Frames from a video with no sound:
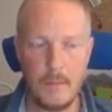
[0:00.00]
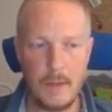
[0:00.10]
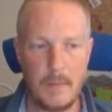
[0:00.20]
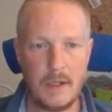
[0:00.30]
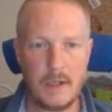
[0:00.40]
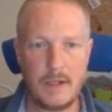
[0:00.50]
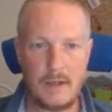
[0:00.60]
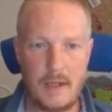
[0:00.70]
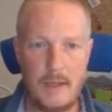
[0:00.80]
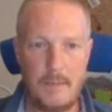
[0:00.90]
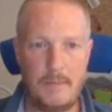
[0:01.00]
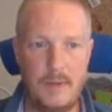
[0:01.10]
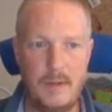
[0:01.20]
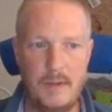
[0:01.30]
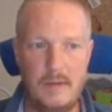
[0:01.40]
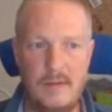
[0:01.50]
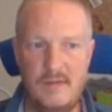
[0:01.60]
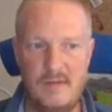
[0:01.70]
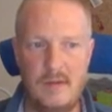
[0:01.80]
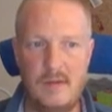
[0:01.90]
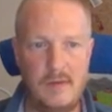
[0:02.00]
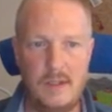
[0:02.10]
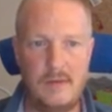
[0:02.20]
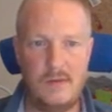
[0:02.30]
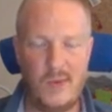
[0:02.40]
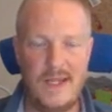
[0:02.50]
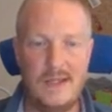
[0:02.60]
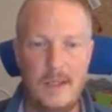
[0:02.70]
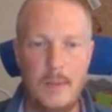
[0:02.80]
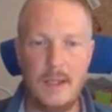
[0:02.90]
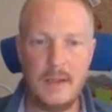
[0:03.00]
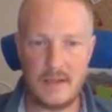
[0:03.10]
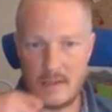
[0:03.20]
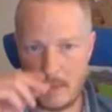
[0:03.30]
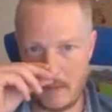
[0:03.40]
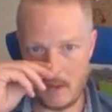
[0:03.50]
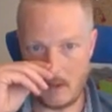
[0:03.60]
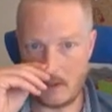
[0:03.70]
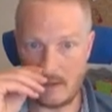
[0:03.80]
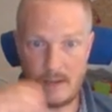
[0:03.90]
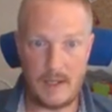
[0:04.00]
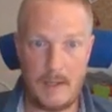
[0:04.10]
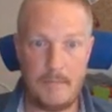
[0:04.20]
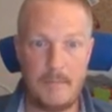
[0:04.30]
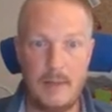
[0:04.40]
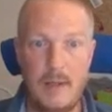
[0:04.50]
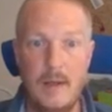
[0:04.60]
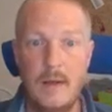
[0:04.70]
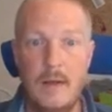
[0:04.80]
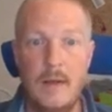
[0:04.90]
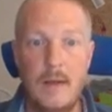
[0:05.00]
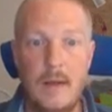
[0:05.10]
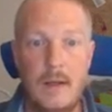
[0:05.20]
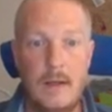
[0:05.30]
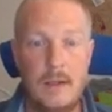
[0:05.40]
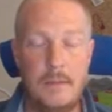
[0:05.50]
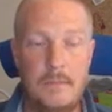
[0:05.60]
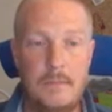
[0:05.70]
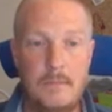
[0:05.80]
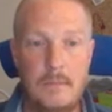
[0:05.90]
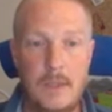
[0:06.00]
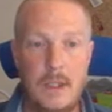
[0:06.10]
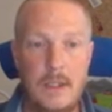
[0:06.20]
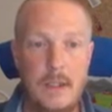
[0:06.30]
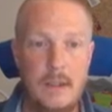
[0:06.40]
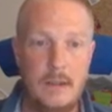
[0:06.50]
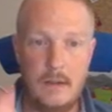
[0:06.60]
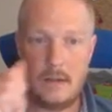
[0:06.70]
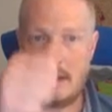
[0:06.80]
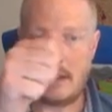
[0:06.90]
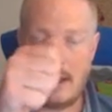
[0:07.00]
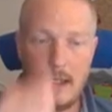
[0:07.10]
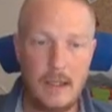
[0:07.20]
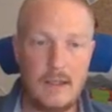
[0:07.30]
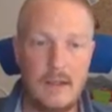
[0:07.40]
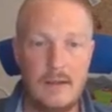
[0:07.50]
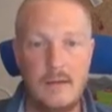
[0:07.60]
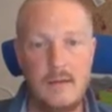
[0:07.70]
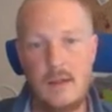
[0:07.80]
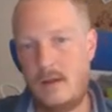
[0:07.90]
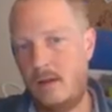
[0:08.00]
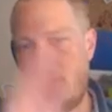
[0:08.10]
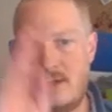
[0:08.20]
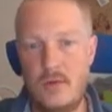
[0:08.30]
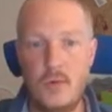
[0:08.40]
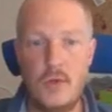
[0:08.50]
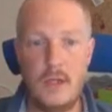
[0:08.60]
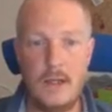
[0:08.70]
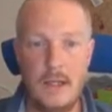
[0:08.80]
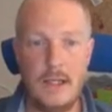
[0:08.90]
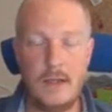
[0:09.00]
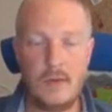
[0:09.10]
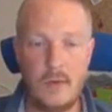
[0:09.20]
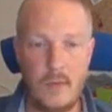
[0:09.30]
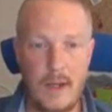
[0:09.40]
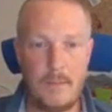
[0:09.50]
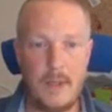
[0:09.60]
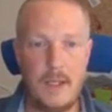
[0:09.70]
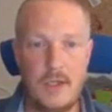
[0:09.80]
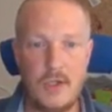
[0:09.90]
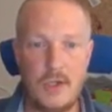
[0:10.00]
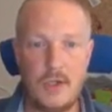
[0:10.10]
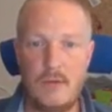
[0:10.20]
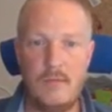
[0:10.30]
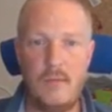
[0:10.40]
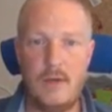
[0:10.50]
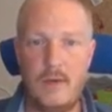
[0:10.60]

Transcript: market cap, and the 20 biggest by market cap. I clicked, and then there is usually a link to the web page where you